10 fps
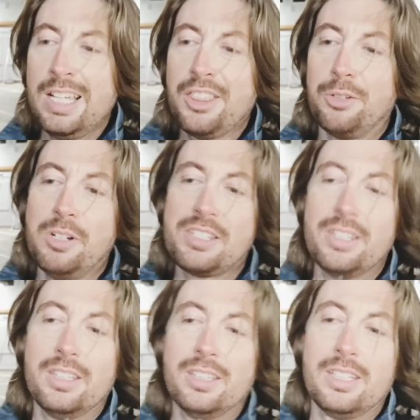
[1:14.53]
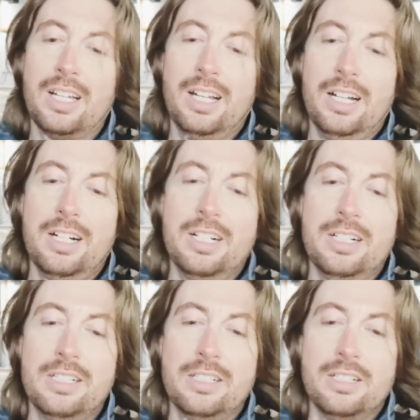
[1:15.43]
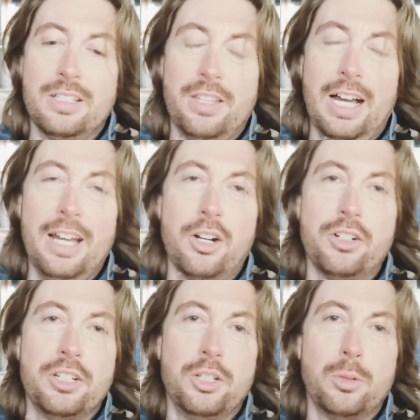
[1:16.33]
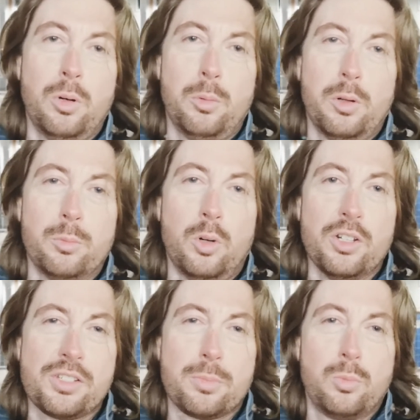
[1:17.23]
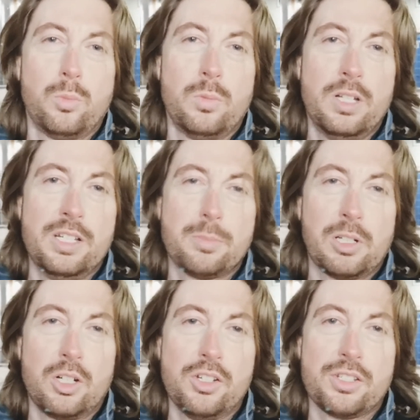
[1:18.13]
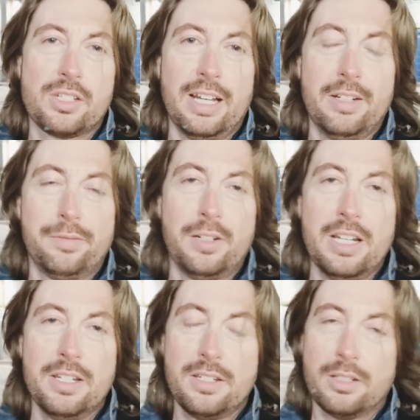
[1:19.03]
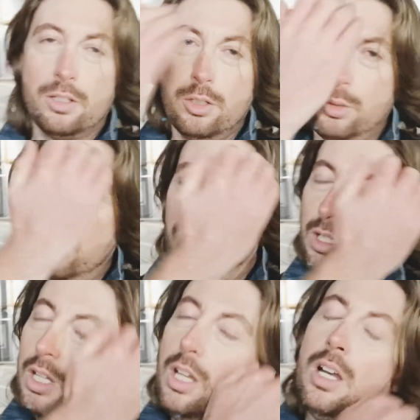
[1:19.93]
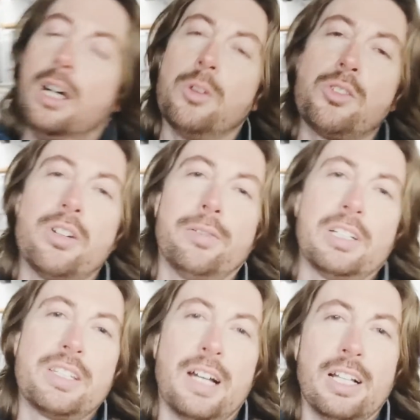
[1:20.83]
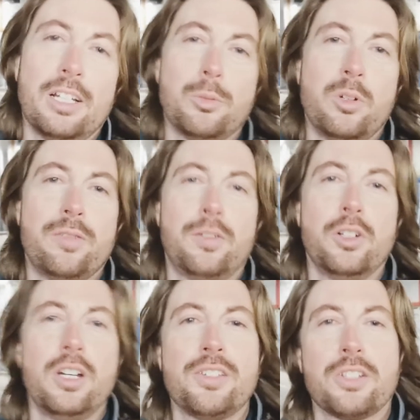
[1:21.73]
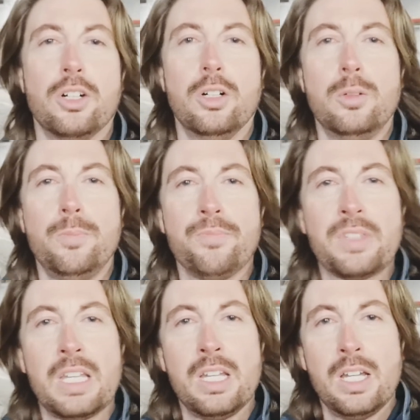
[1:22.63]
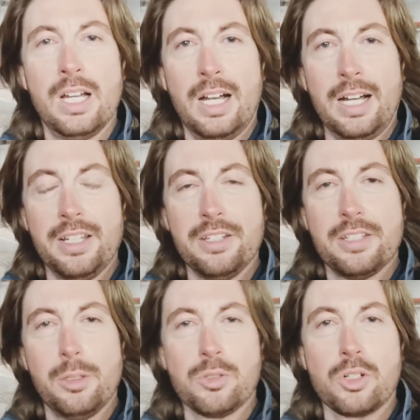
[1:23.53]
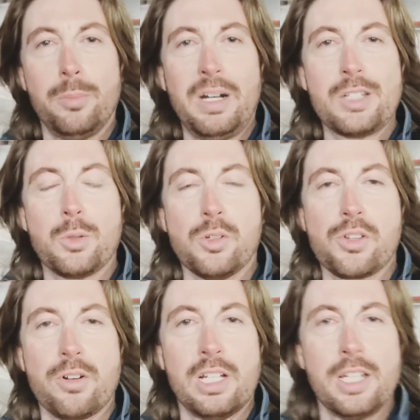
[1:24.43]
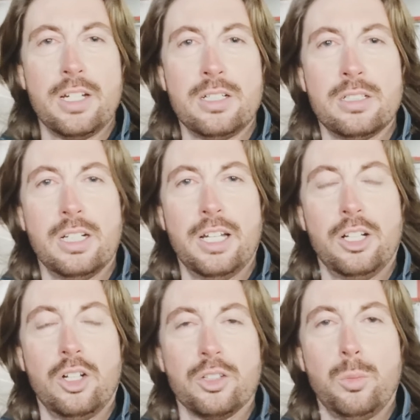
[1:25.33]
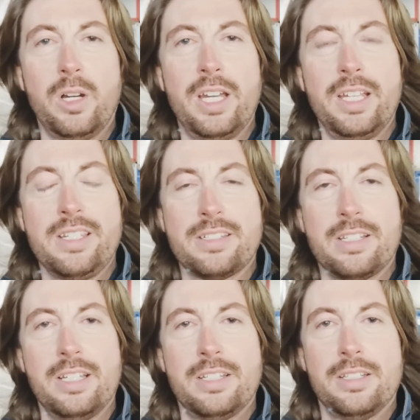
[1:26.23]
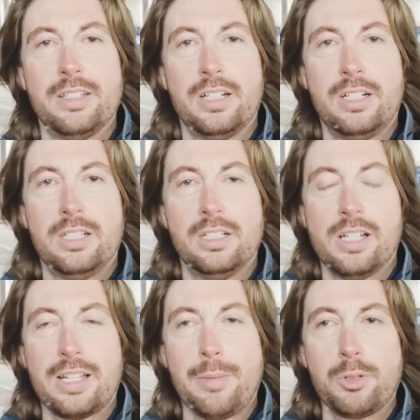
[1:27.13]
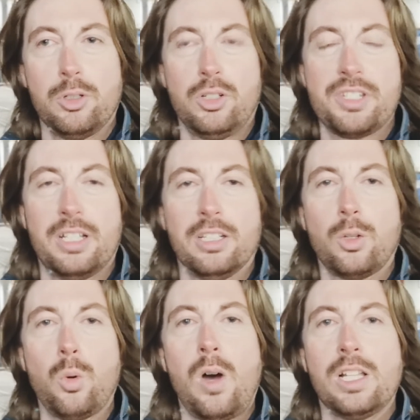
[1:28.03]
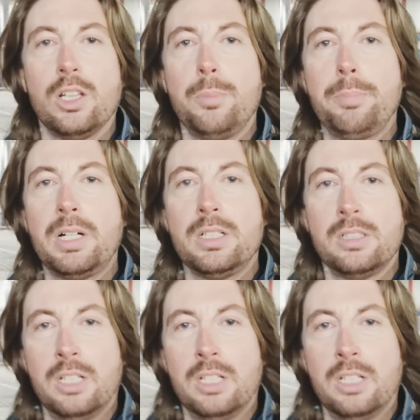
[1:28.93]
The reason that I already knew what one was is because I had a friend who I was travelling Thailand with 4 years ago, and he was going back to Australia, and along the way he stayed in a capsule hotel in Kuala Lumpur.